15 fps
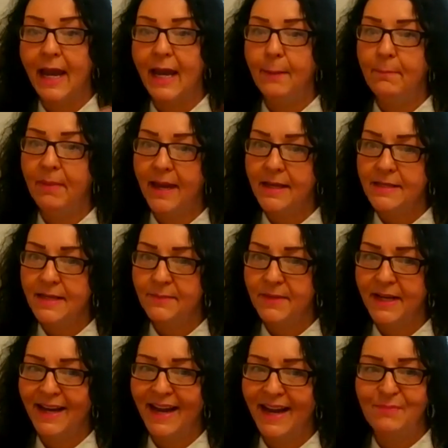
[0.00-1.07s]
a
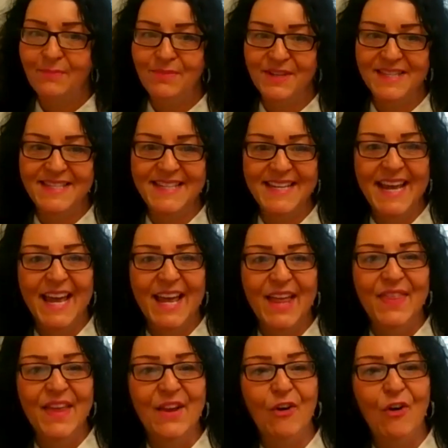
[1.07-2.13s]
pandemic happens,
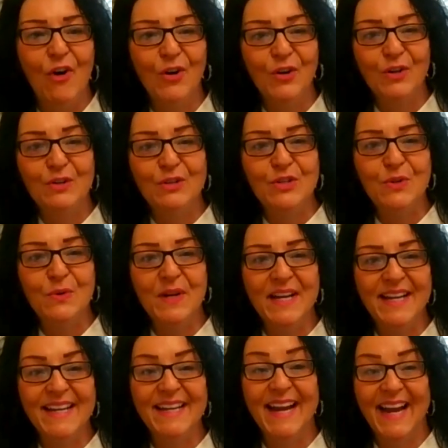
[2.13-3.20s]
then all you're
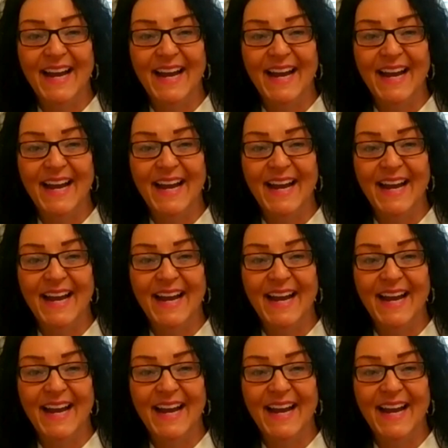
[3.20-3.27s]
doing